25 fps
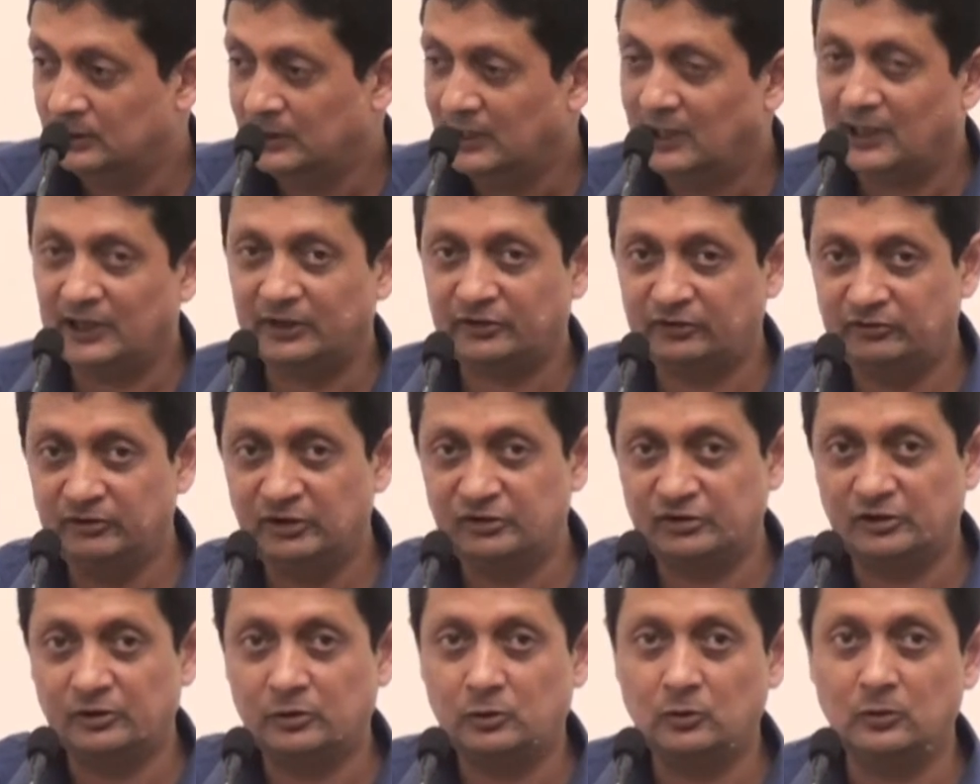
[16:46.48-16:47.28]
As
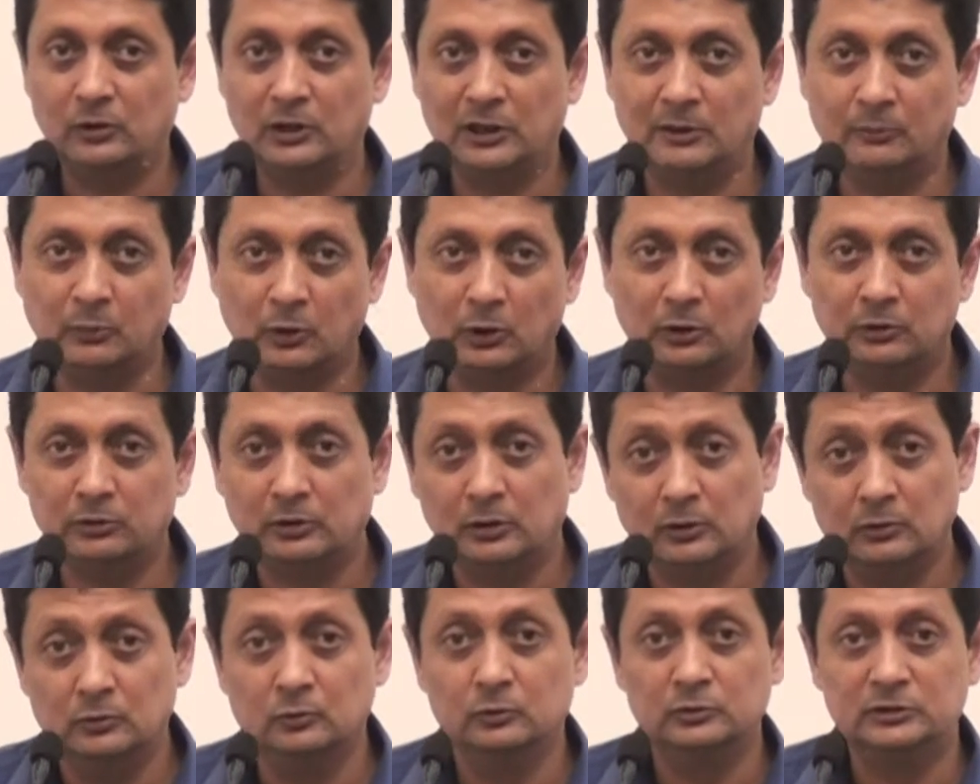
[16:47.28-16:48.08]
Nishan told
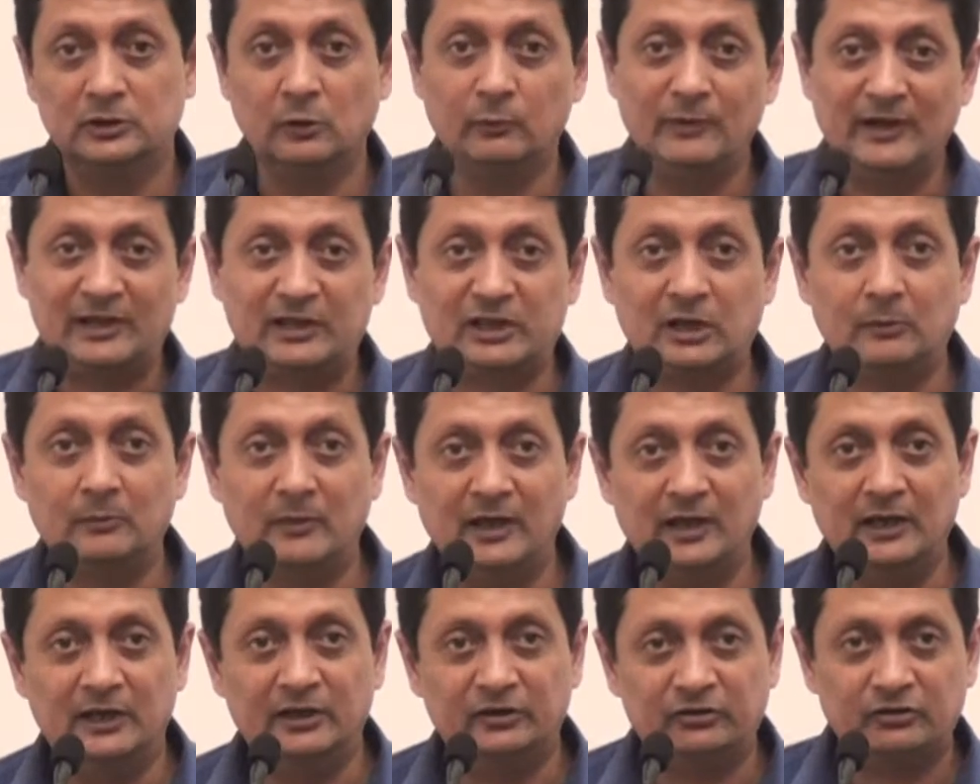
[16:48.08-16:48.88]
about who the victim
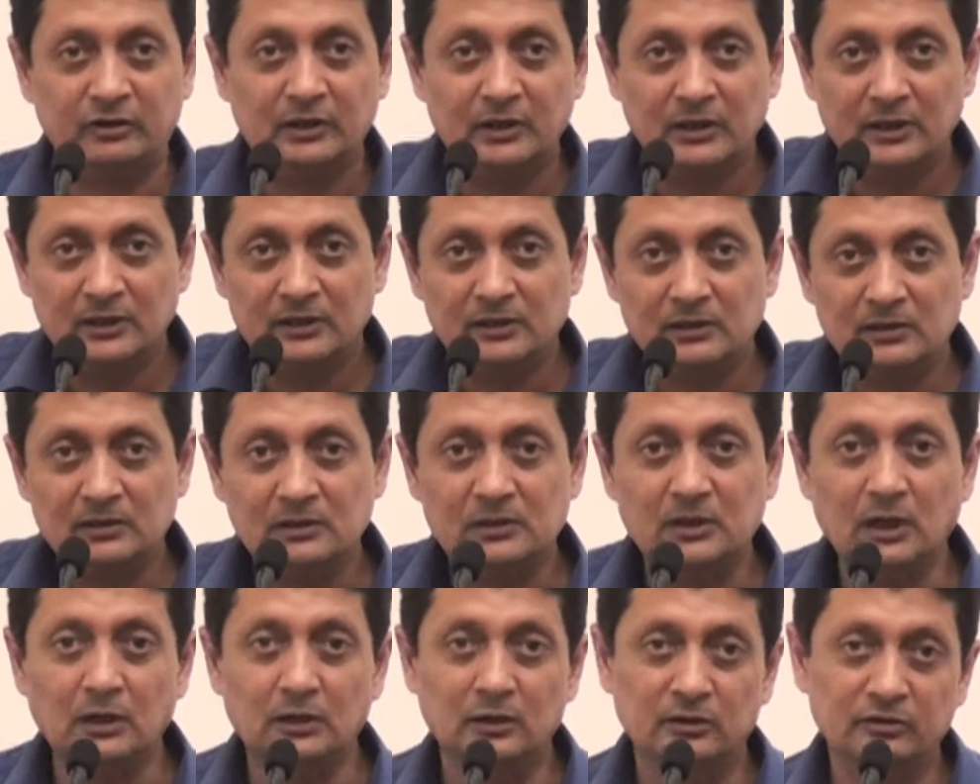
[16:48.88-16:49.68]
is,
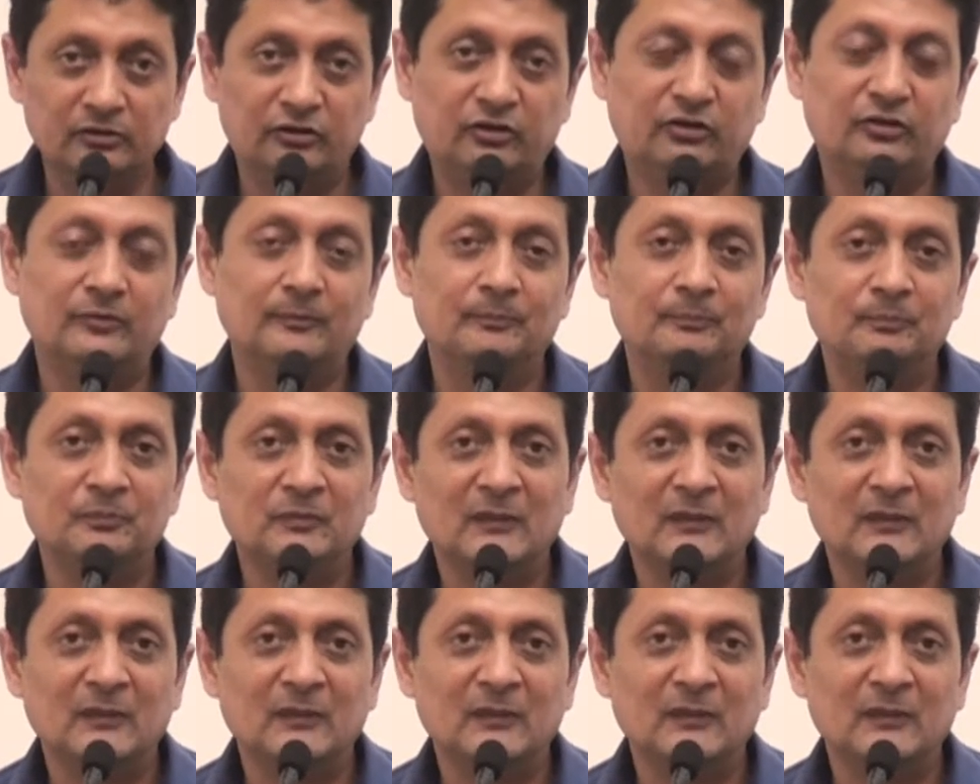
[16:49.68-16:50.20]
turns.